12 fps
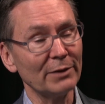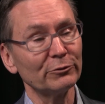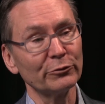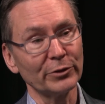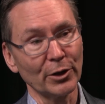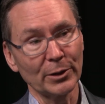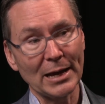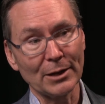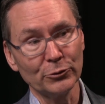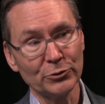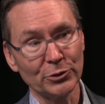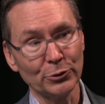to figure out how
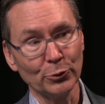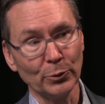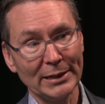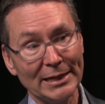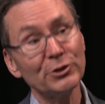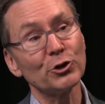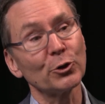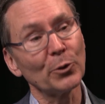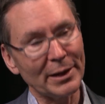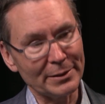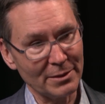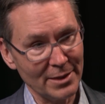to
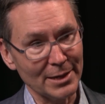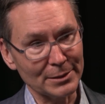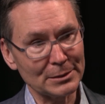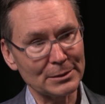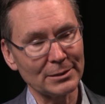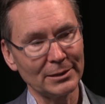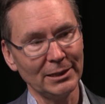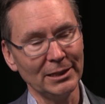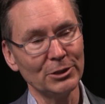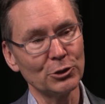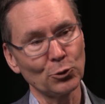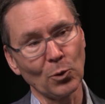integrate this
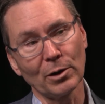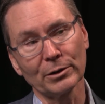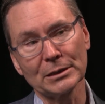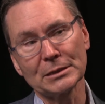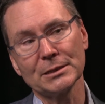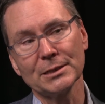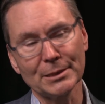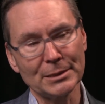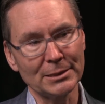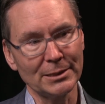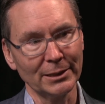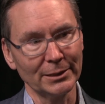into our
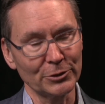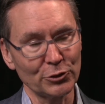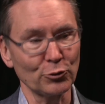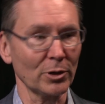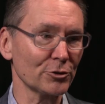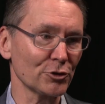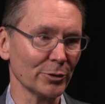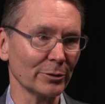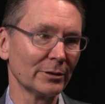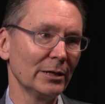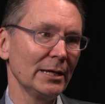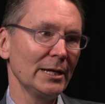existing structure.
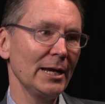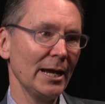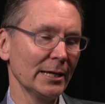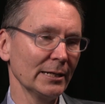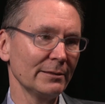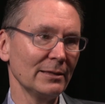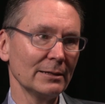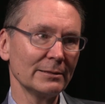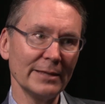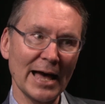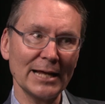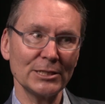And I think
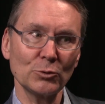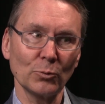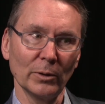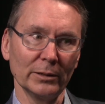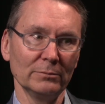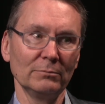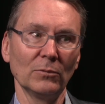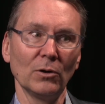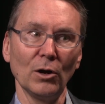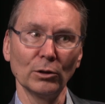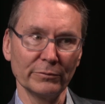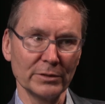that's what all of the